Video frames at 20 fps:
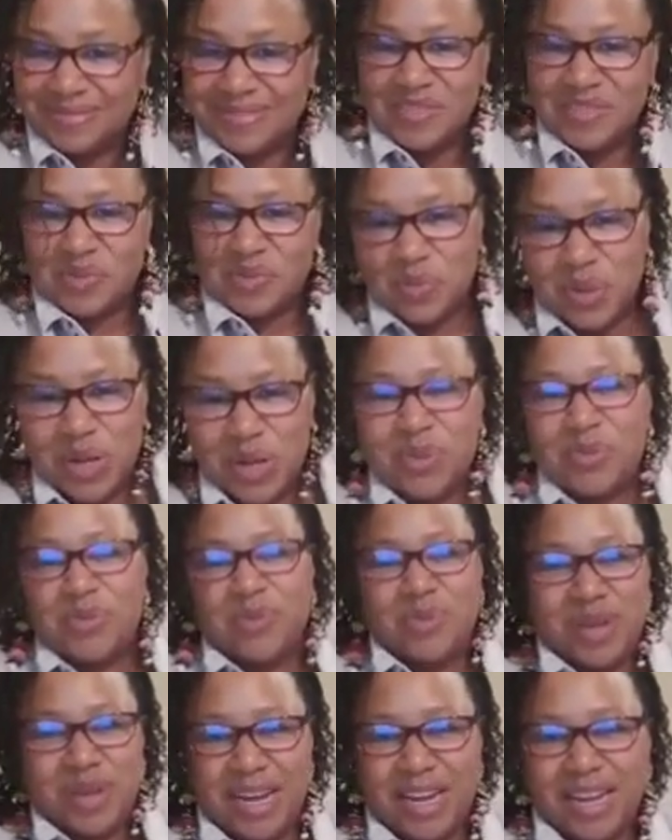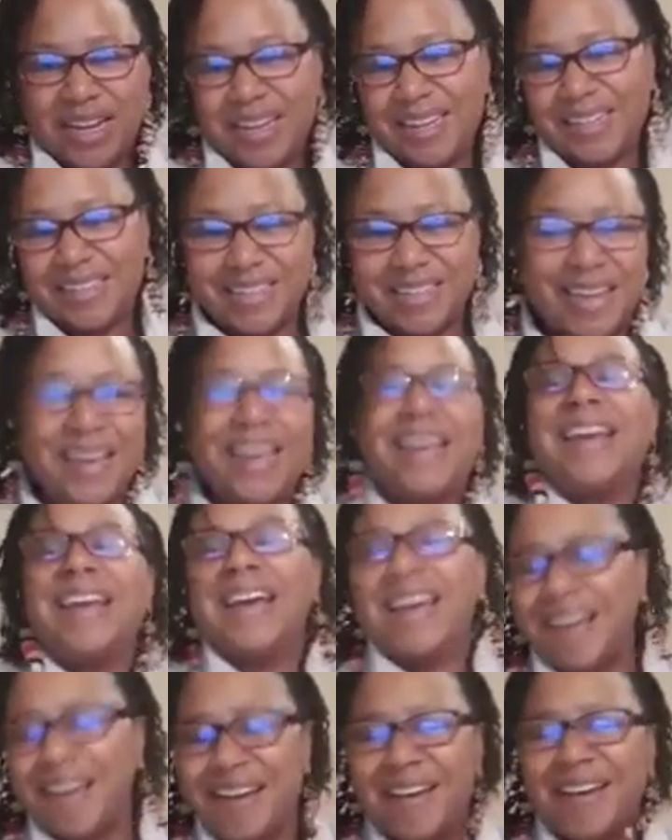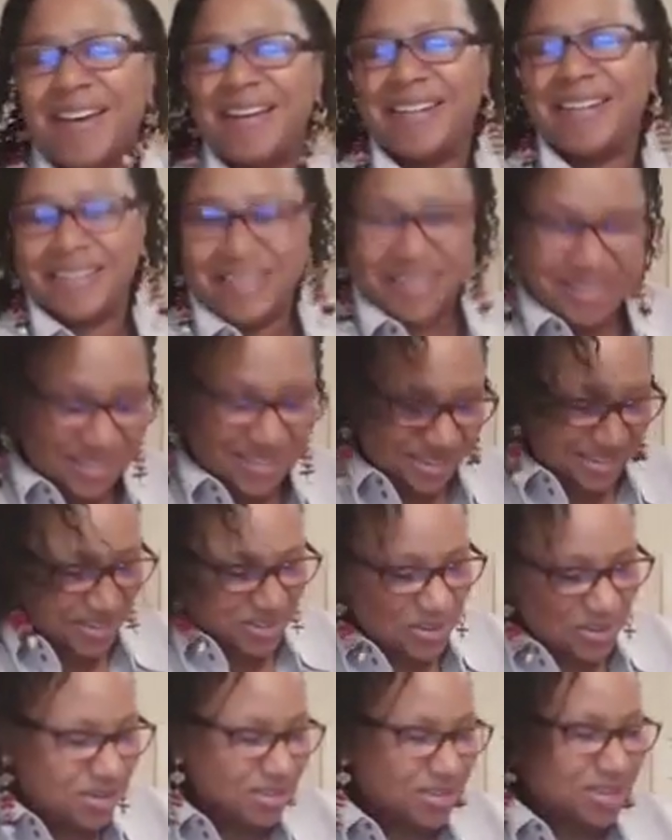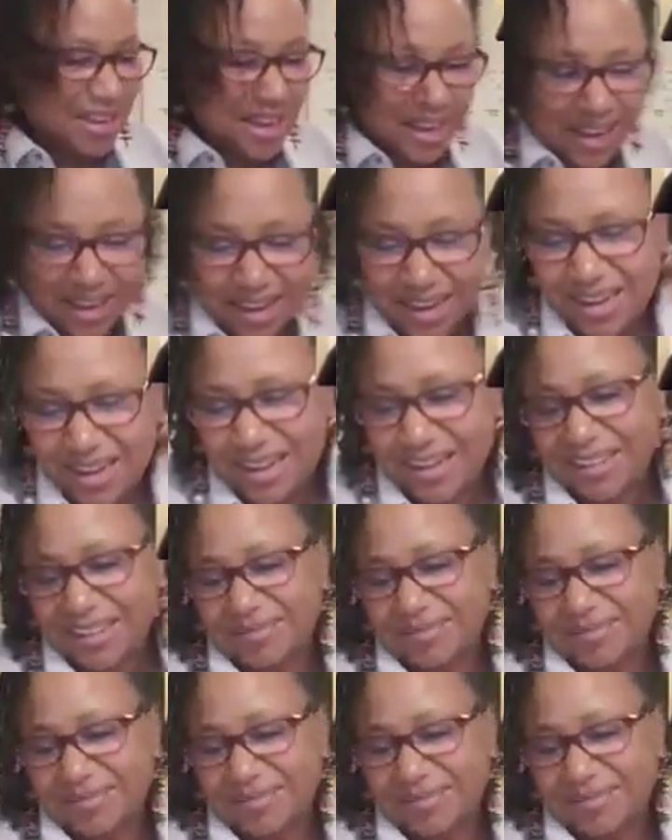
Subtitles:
We ready to go. It's Tuesday.